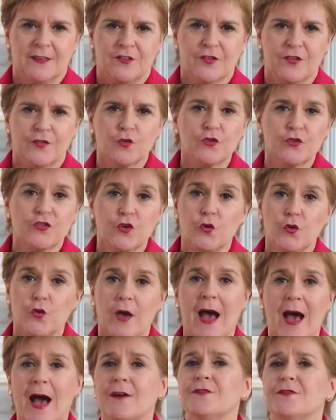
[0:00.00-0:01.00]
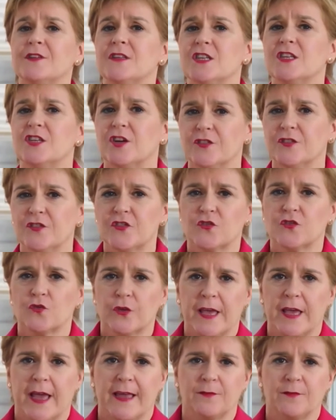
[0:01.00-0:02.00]
To those who haven't done
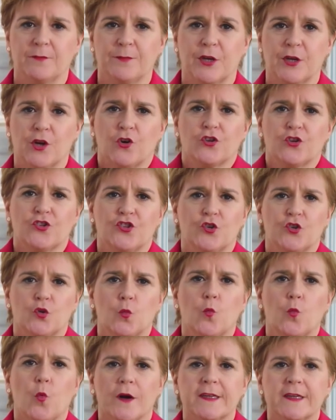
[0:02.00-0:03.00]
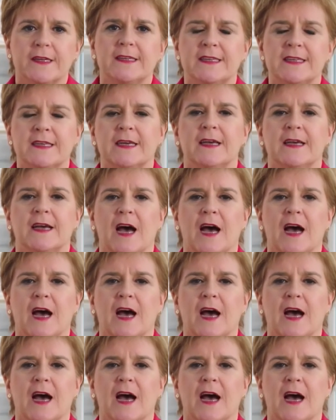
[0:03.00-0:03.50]
so yet because you're worried